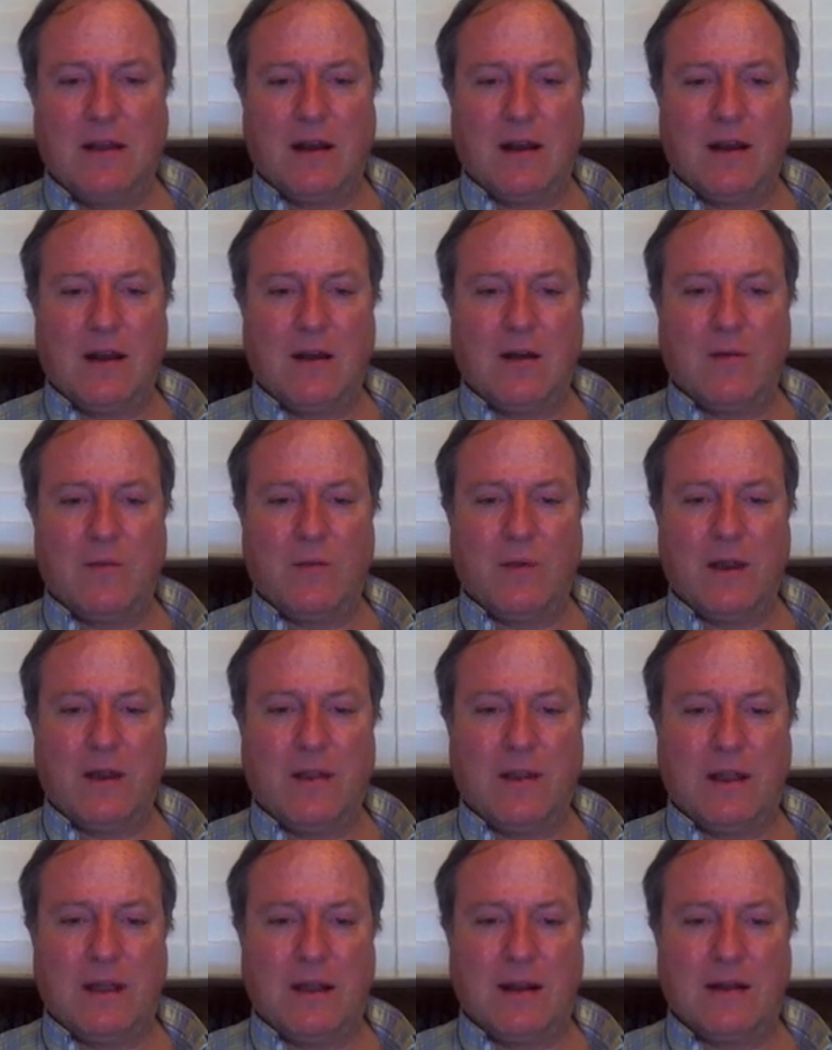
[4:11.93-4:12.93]
Um,
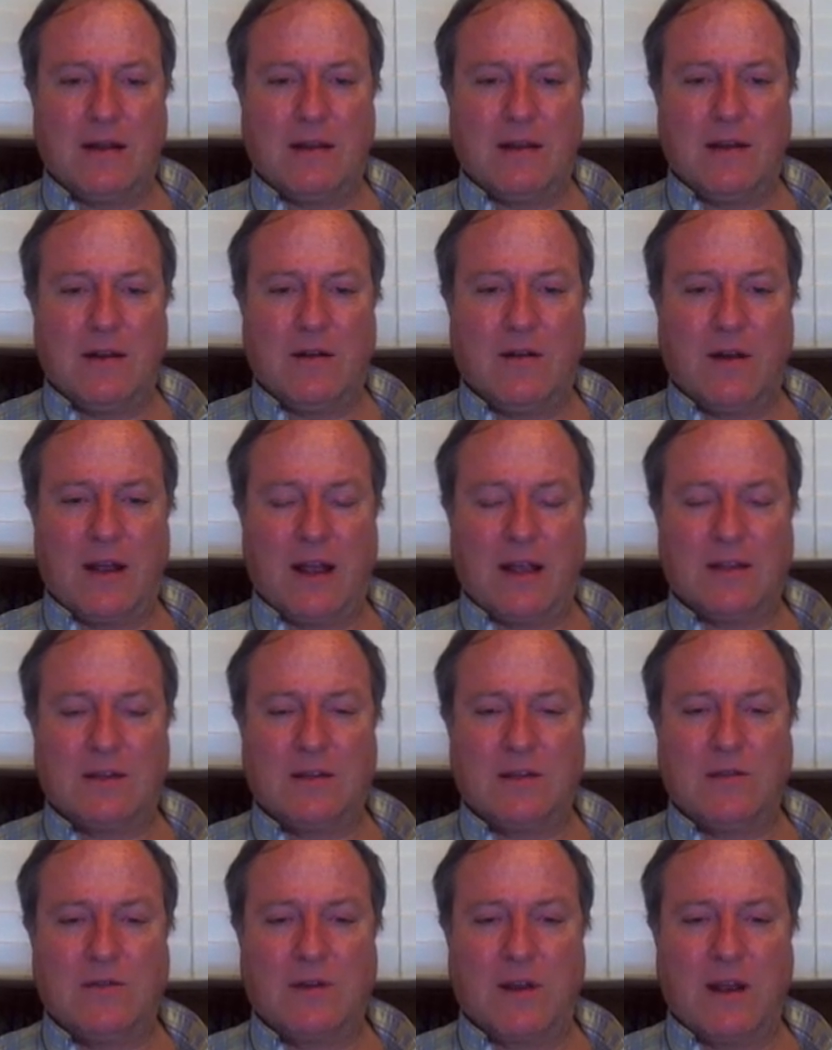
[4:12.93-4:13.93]
and then, you know,
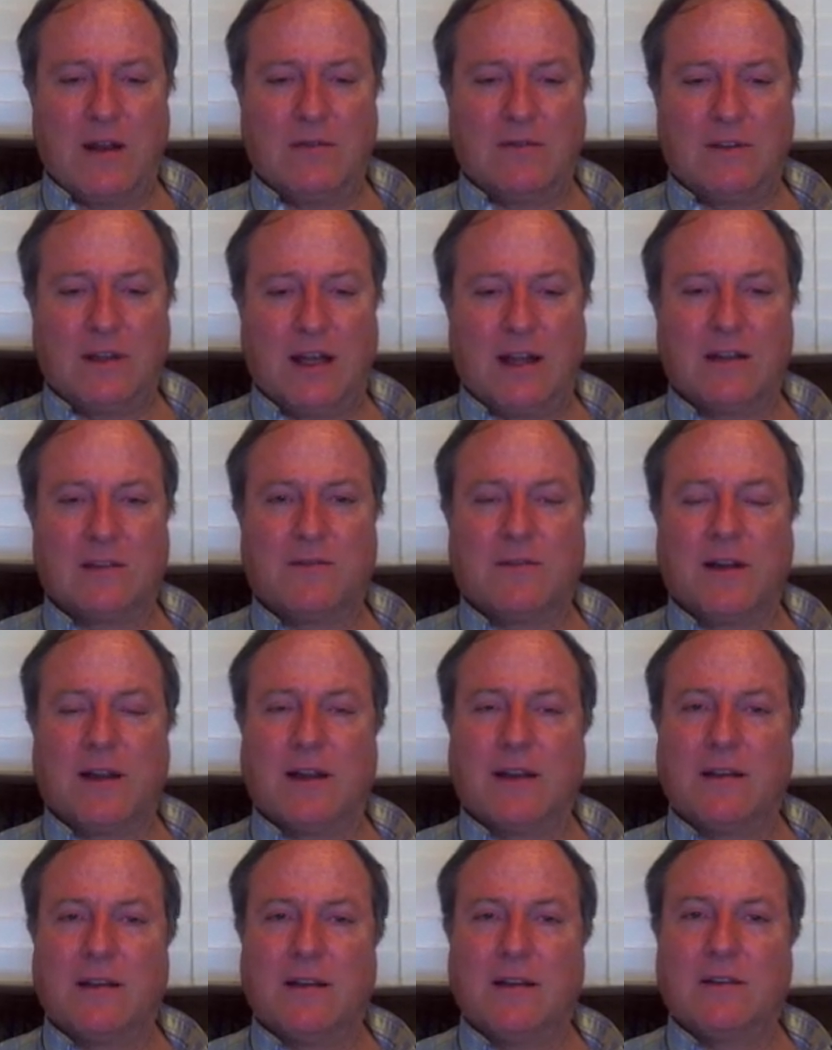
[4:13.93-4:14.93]
as you kind of
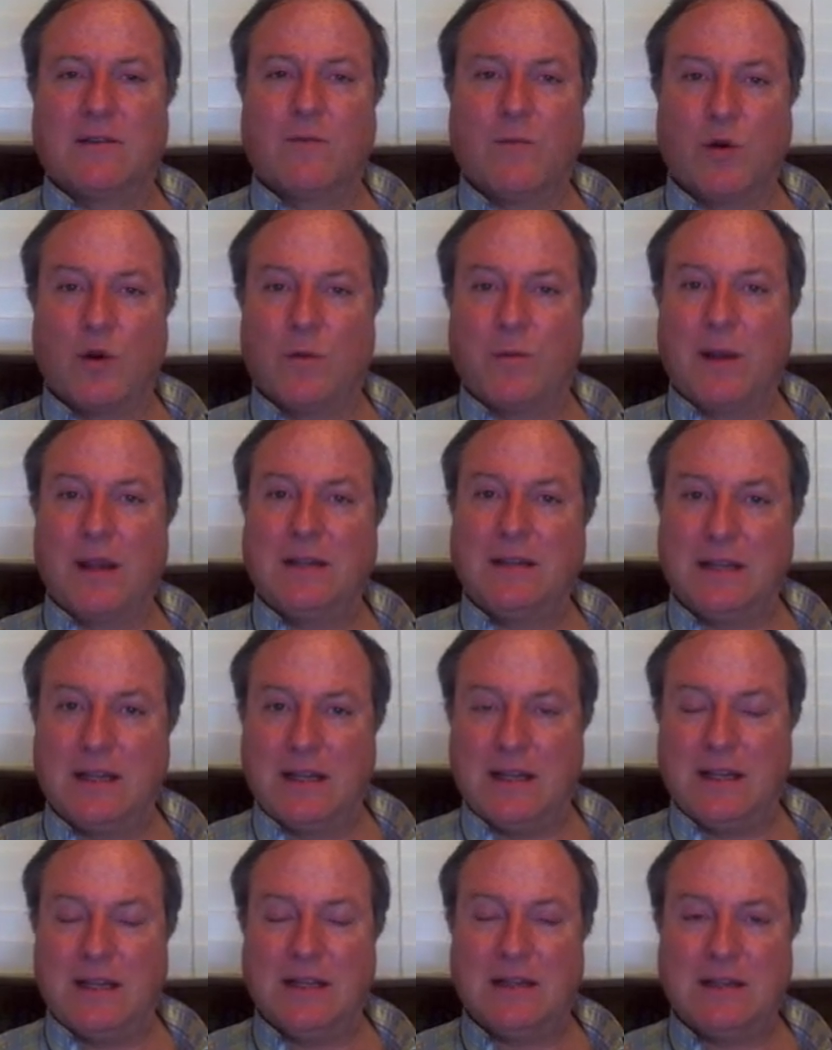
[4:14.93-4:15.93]
satisfy these more
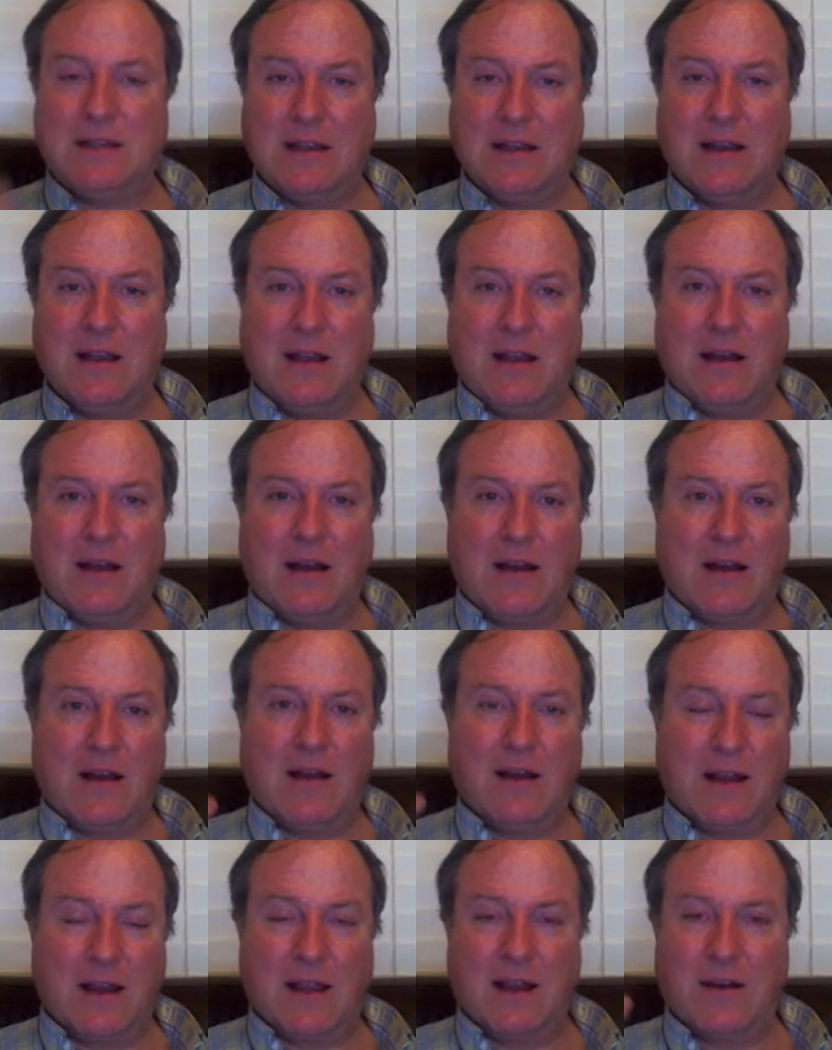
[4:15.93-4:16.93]
basic needs,
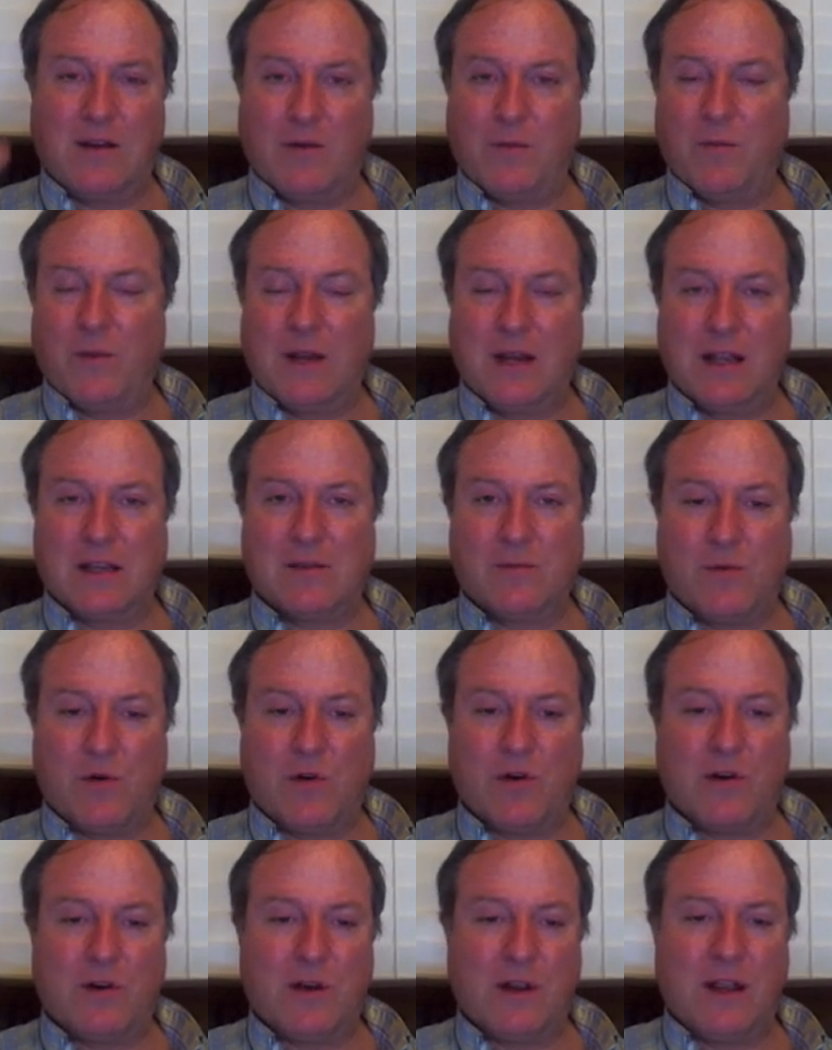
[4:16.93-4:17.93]
uh, again, dopamine gets
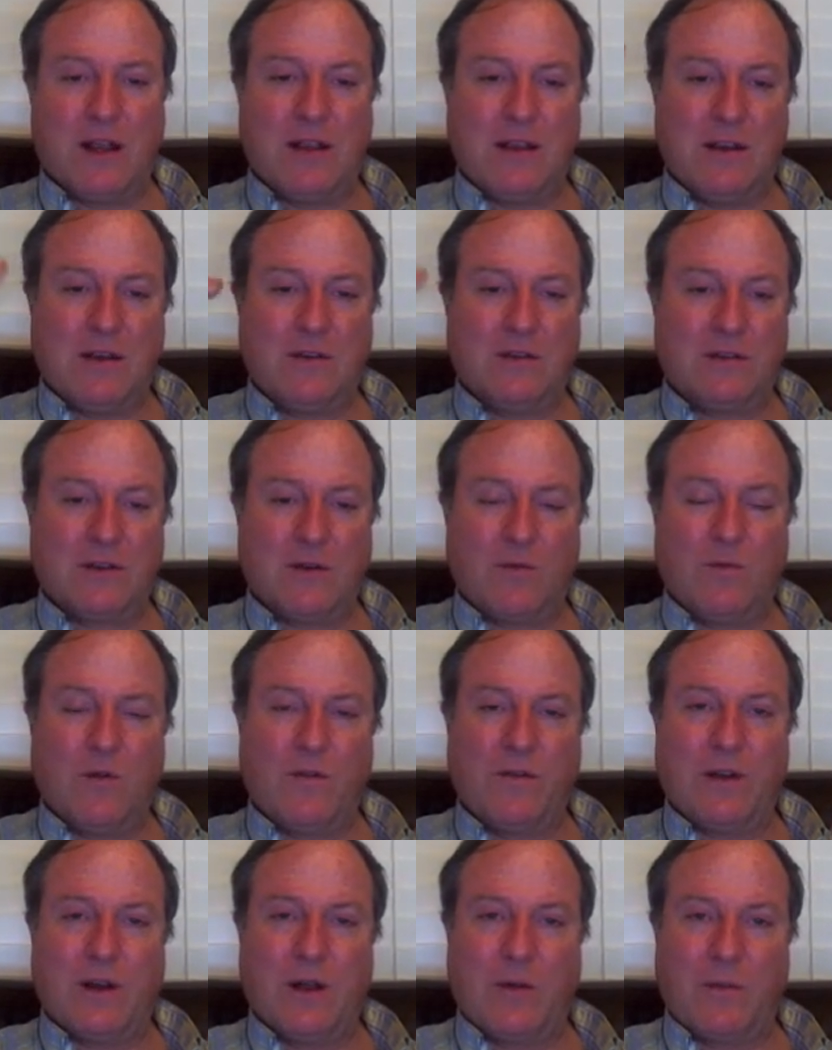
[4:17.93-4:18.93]
bored, and then you start
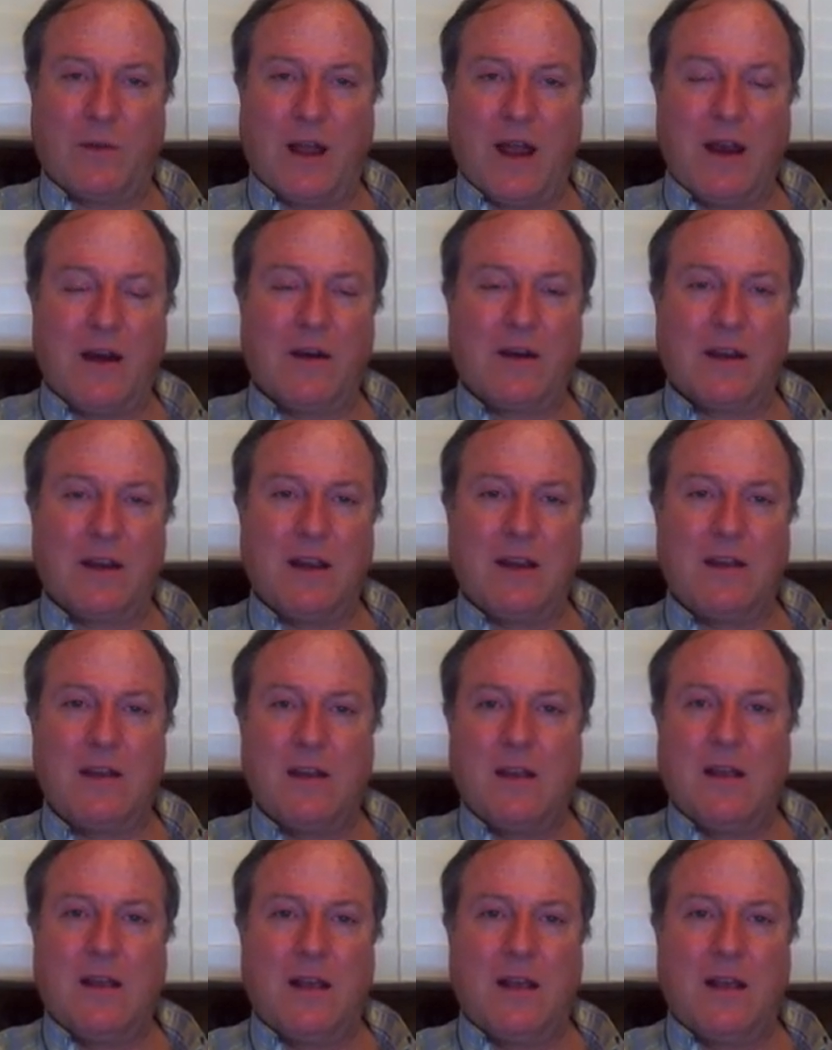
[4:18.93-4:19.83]
moving up the hierarchy.